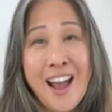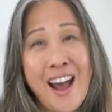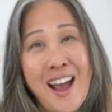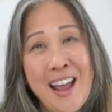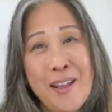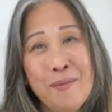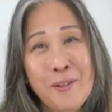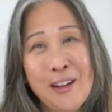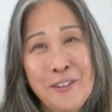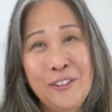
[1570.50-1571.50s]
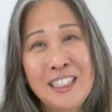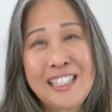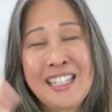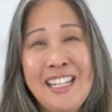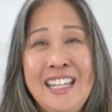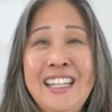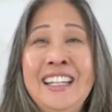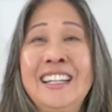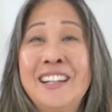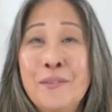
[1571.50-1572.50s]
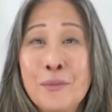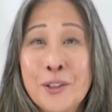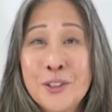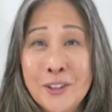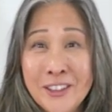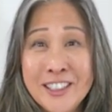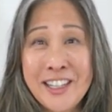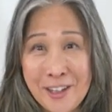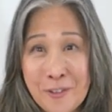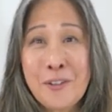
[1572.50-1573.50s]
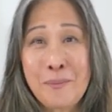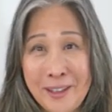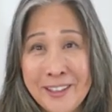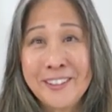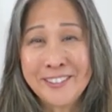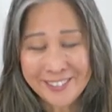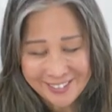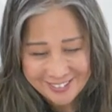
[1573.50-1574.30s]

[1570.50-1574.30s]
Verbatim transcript: Hi, Maria Felicity. So good to hear from you.